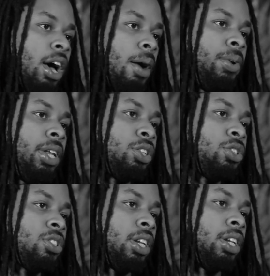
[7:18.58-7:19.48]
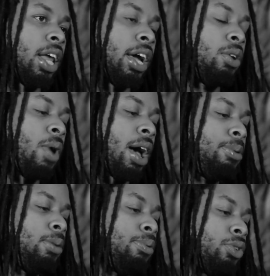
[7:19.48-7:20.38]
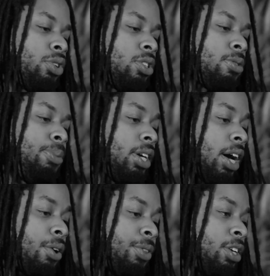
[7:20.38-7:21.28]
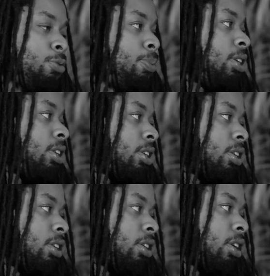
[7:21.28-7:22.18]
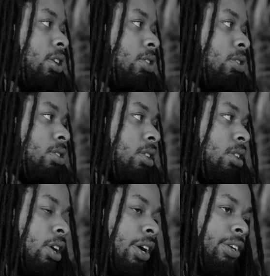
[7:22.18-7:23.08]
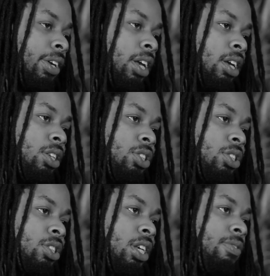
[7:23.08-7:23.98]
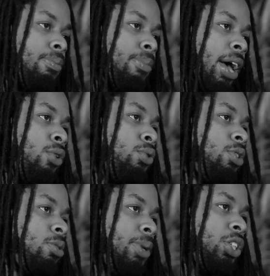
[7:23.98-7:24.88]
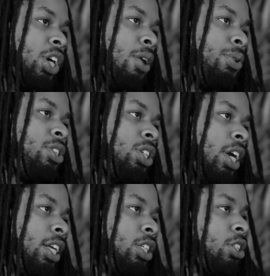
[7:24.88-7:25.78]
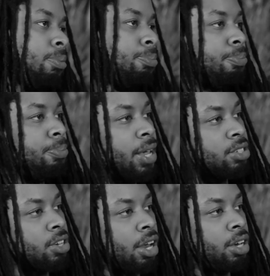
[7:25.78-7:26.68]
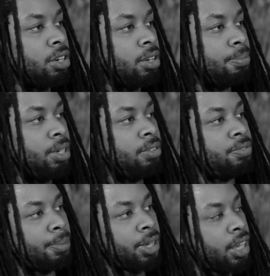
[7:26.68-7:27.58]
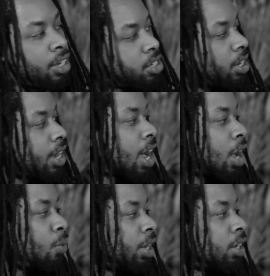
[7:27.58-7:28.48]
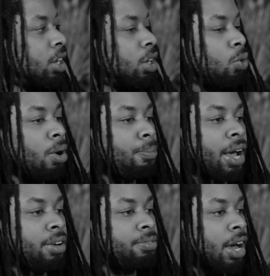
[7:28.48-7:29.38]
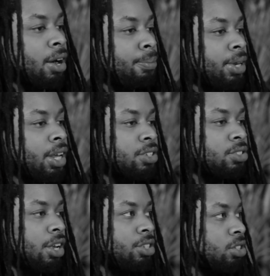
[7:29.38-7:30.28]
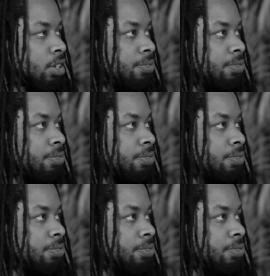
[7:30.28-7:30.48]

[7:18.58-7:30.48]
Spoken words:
I'm really interested in like why people speak how they speak, you know, and just even my own speech, how it's changed based on me from a kid to now, and what my environment has done to